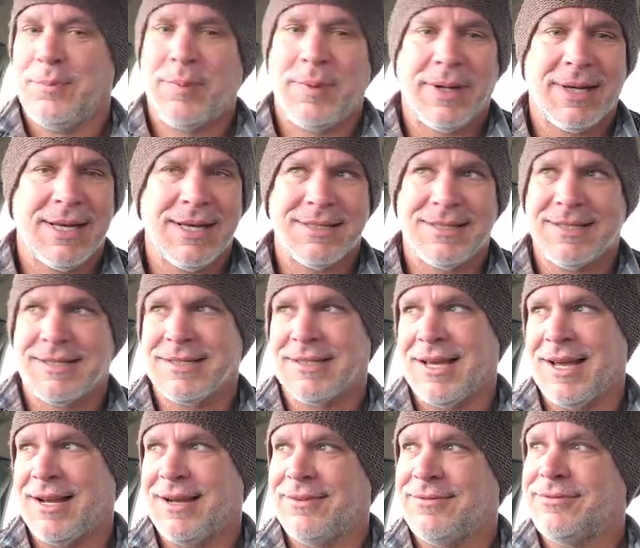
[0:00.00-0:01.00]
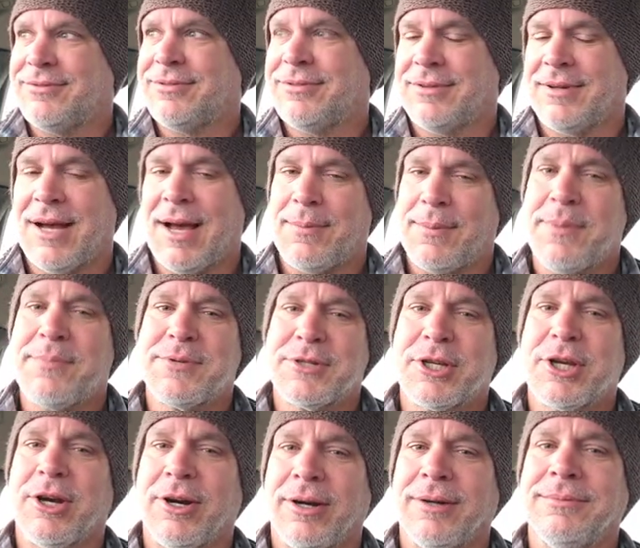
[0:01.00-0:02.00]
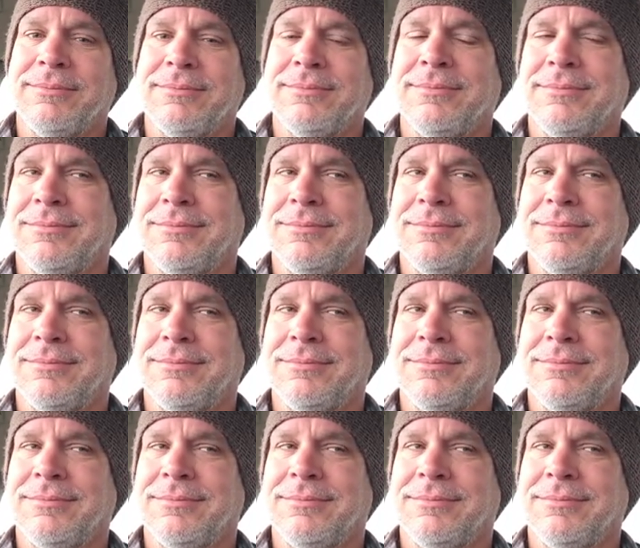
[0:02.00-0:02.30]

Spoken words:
because it's kind of, I'm obscure.